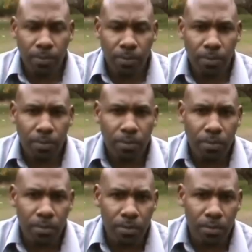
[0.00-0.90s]

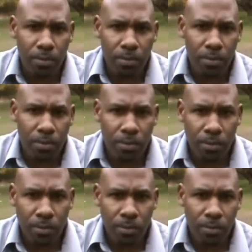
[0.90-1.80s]

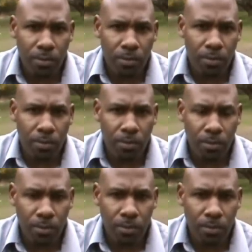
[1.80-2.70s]

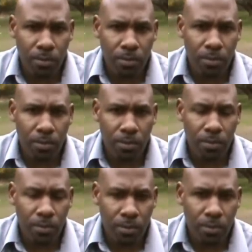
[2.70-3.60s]

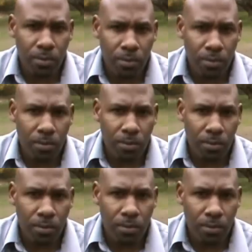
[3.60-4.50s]

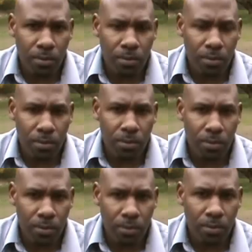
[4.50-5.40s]

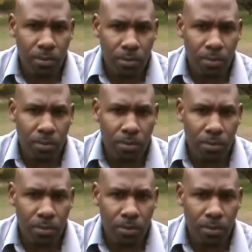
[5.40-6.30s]

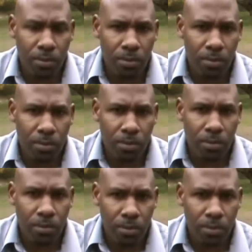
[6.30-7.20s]

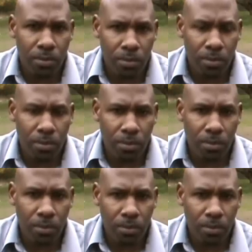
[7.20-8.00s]
The person shown says nothing.